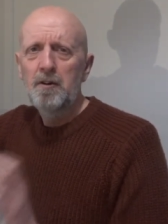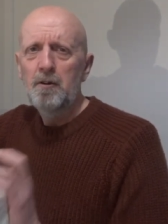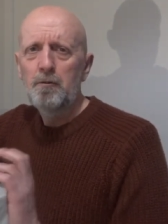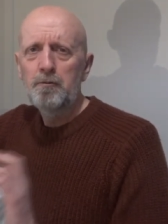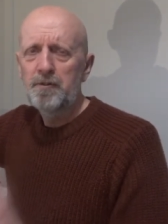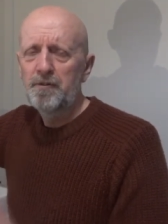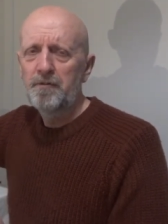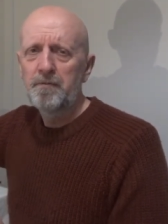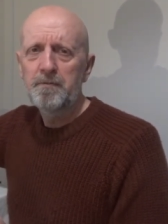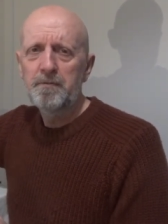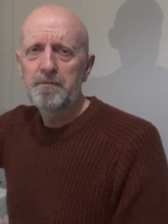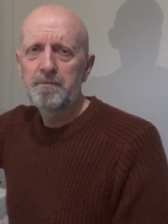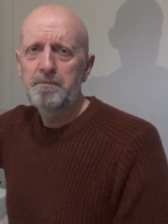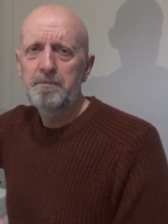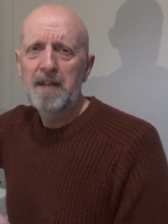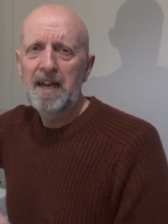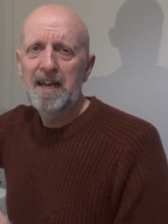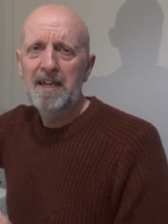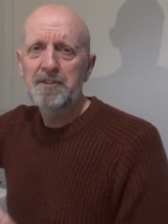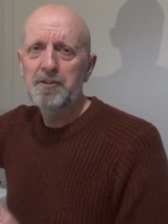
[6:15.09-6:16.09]
All different
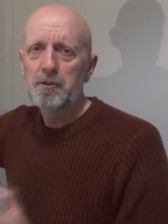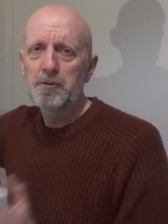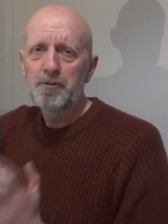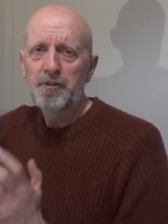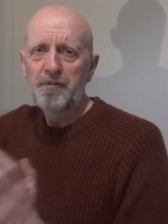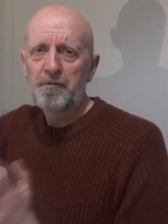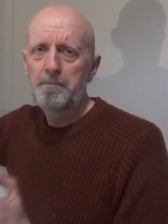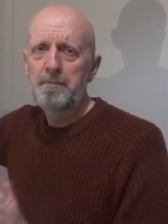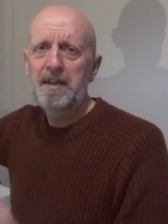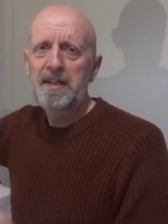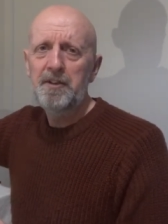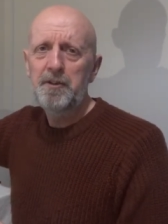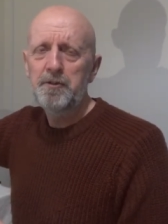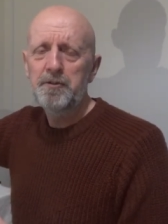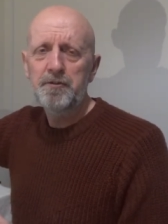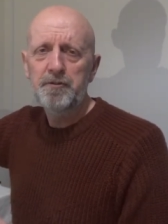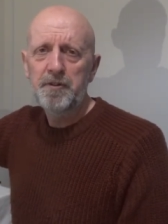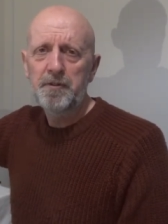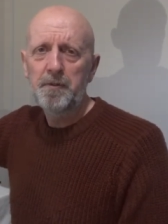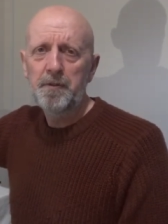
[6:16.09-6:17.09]
players have got different
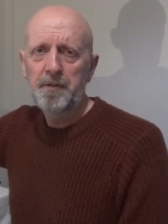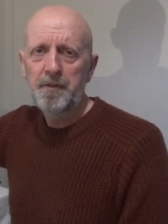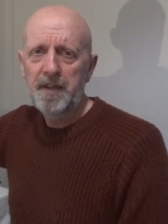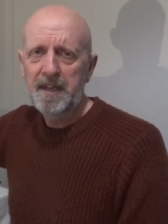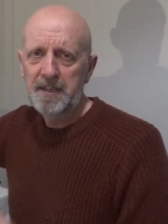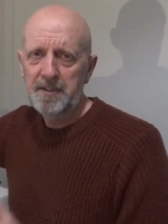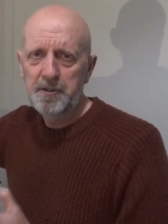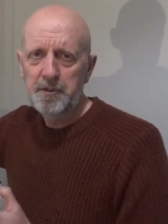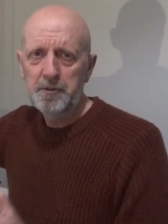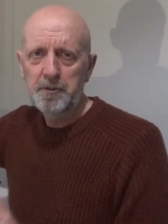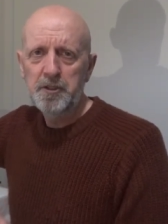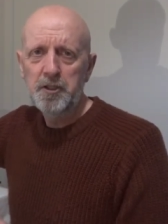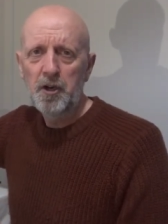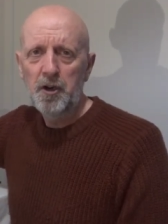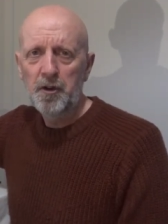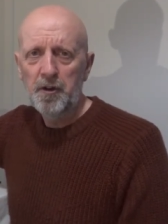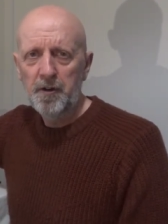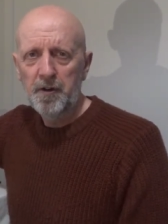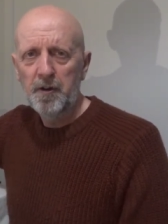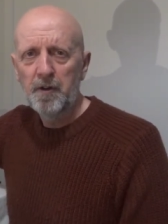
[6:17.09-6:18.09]
menus or different things you can
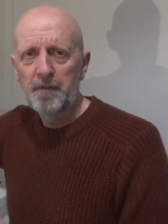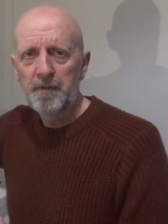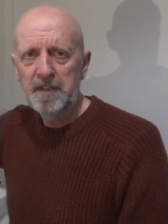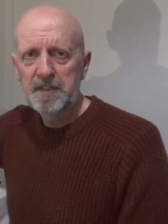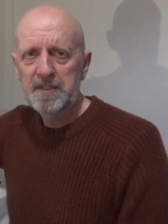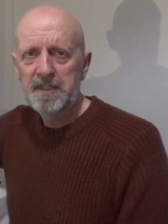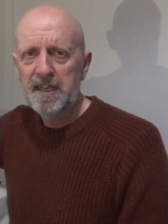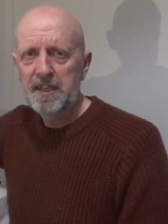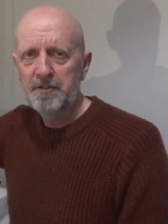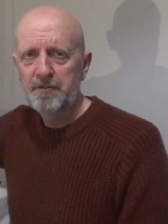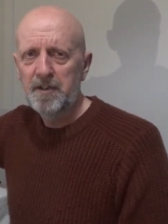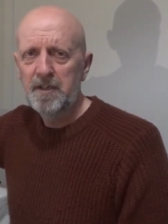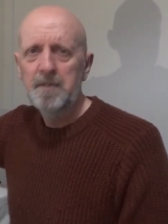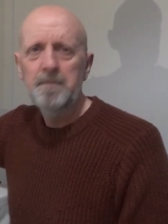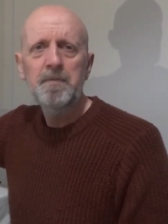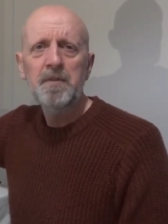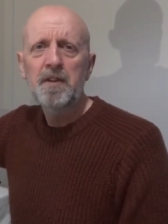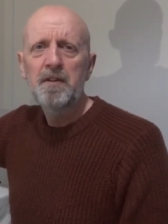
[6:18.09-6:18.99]
turn on and off, et cetera.